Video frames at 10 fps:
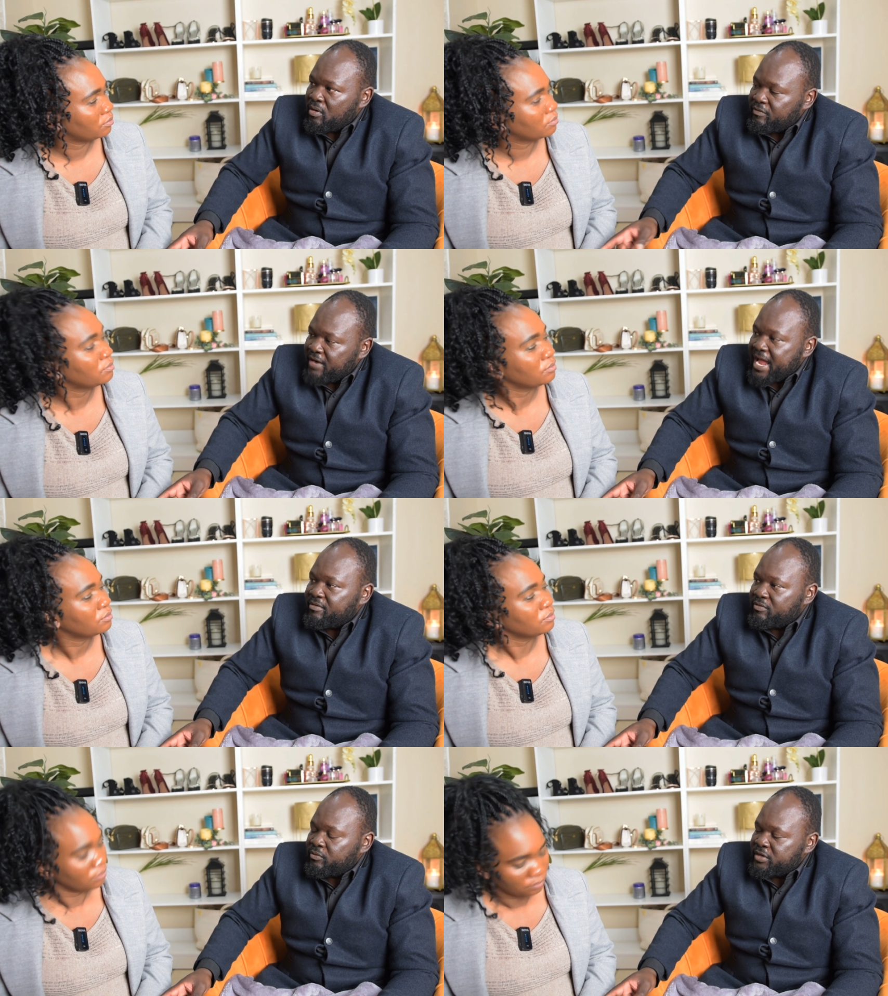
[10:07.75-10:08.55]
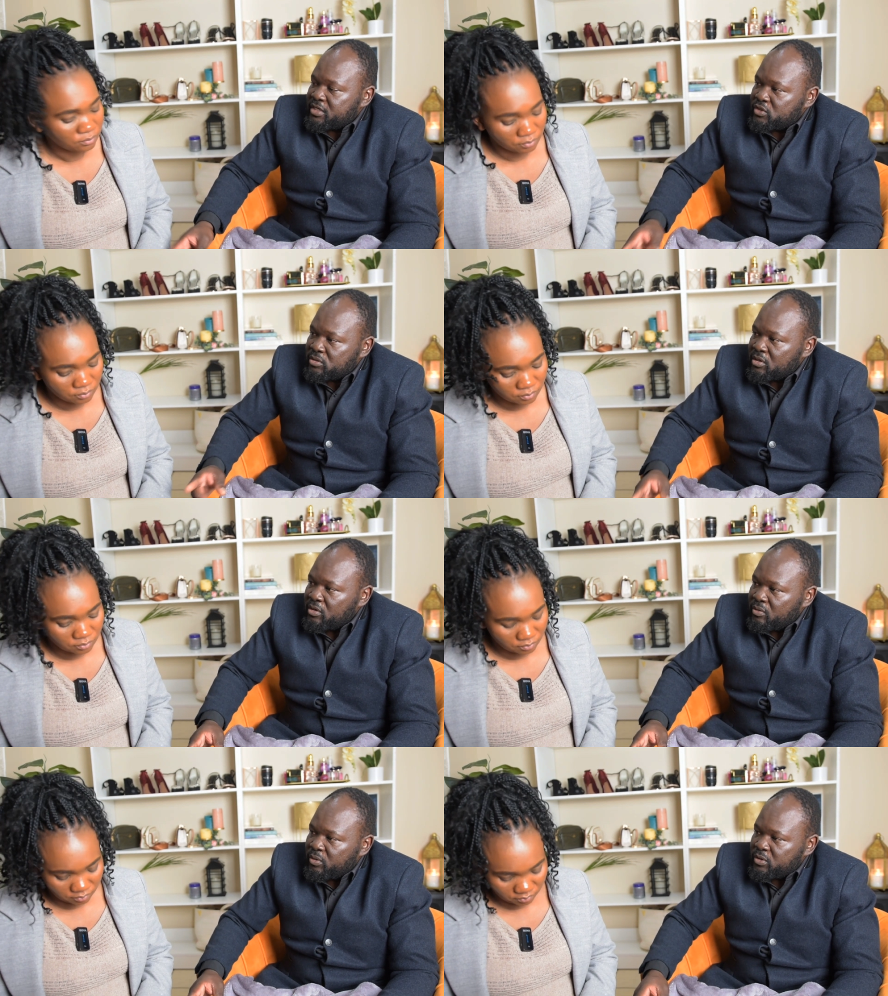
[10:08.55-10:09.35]
Speaker 1: of love which is
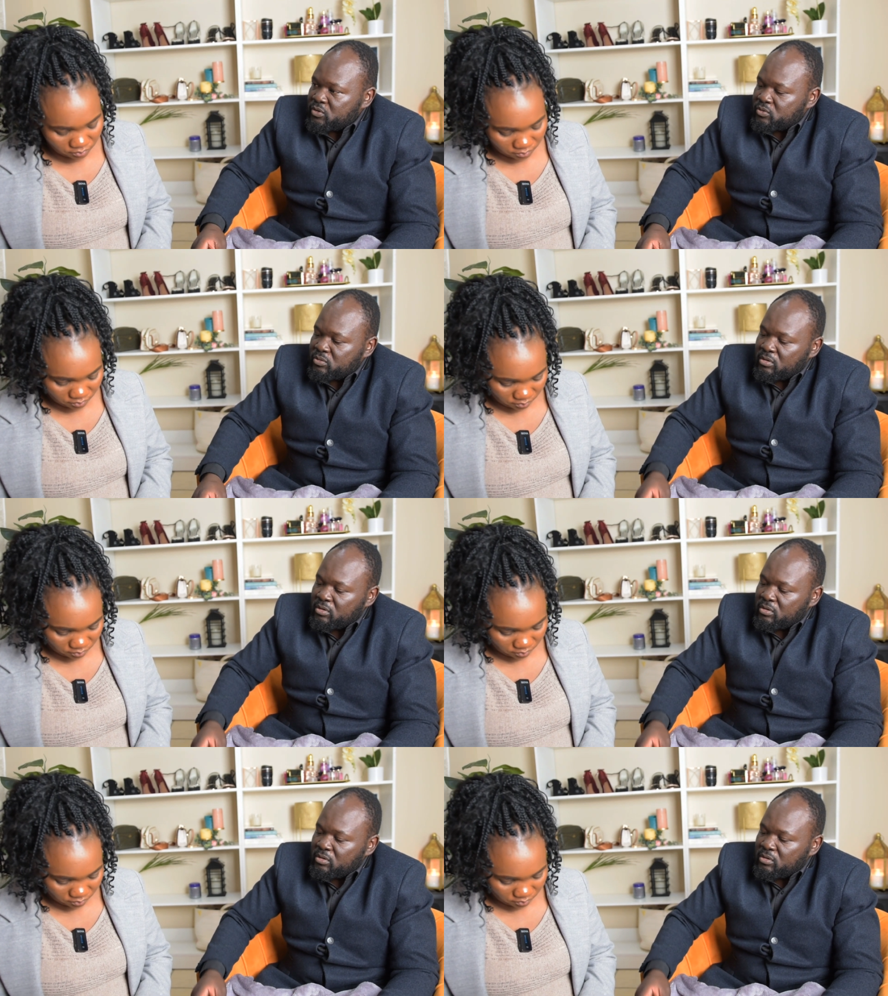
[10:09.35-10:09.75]
which is